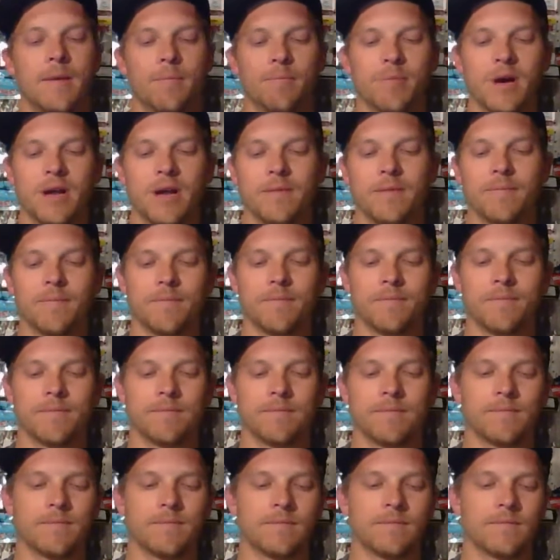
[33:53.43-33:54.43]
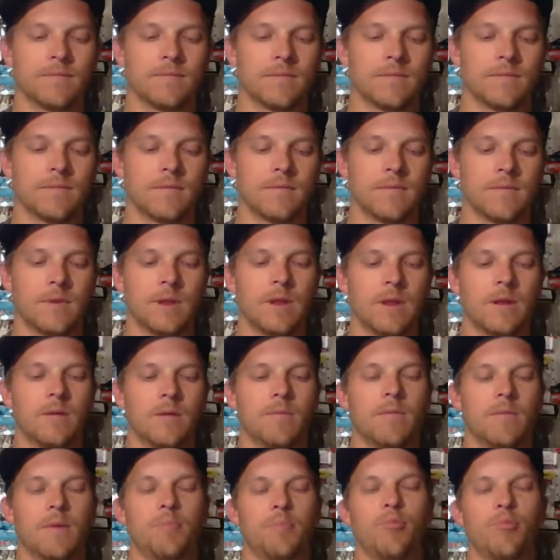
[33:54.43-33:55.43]
But
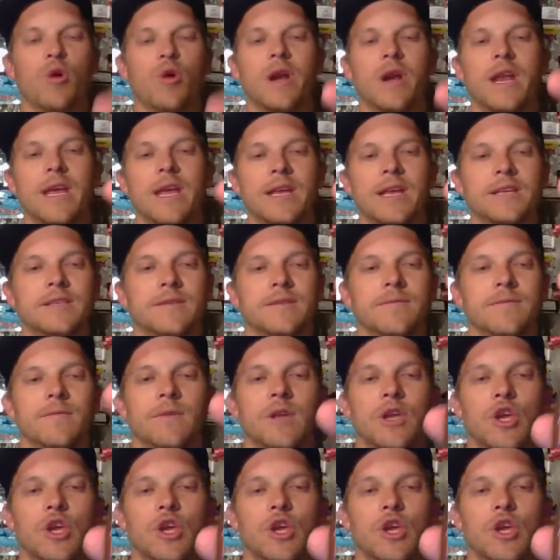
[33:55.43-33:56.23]
the point is,